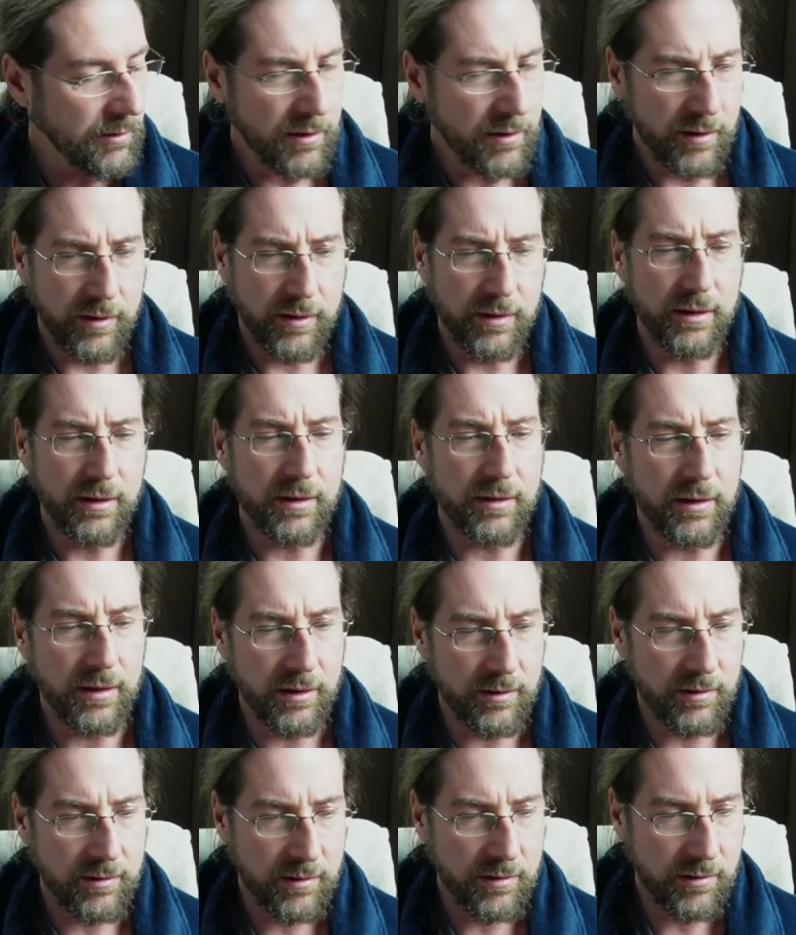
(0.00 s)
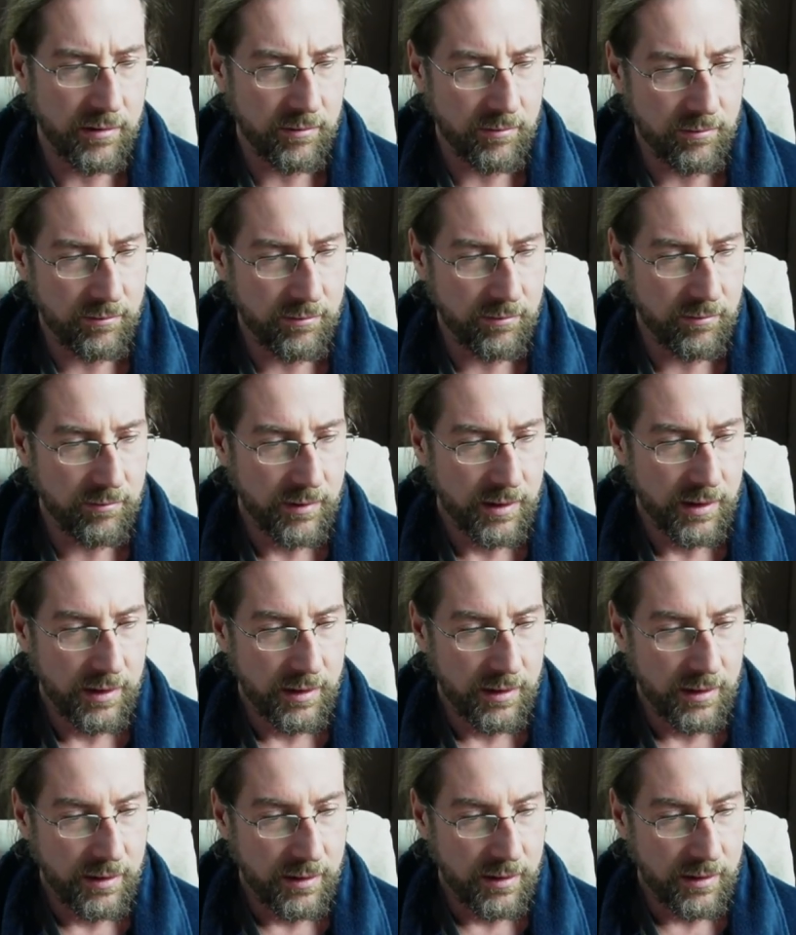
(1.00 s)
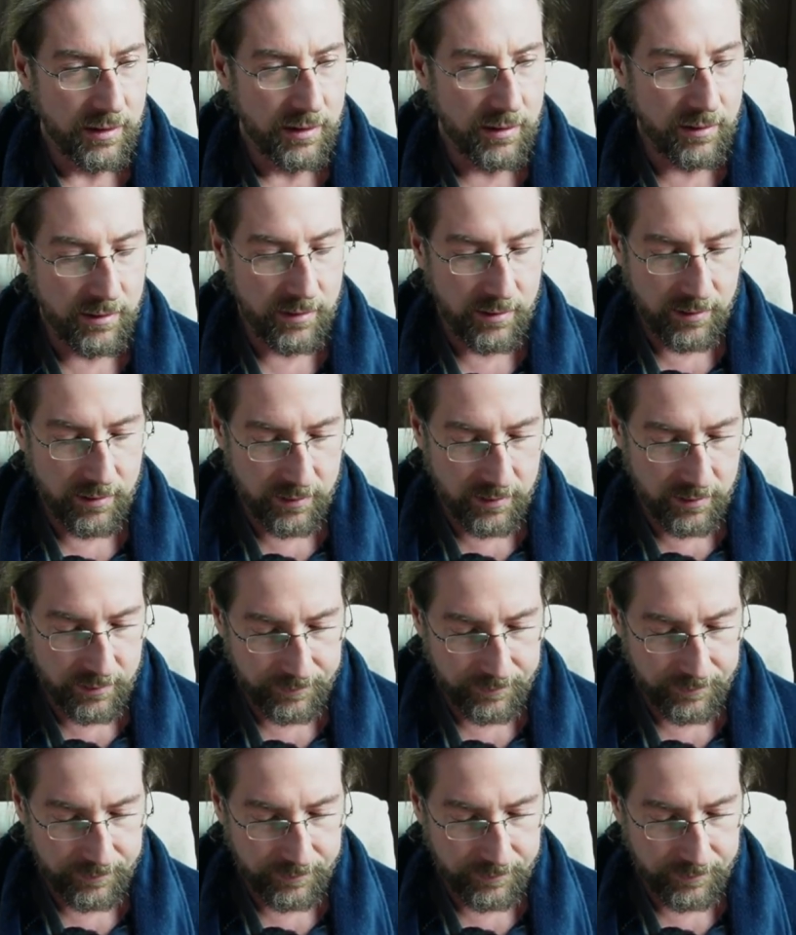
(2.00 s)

I think it has... Uh,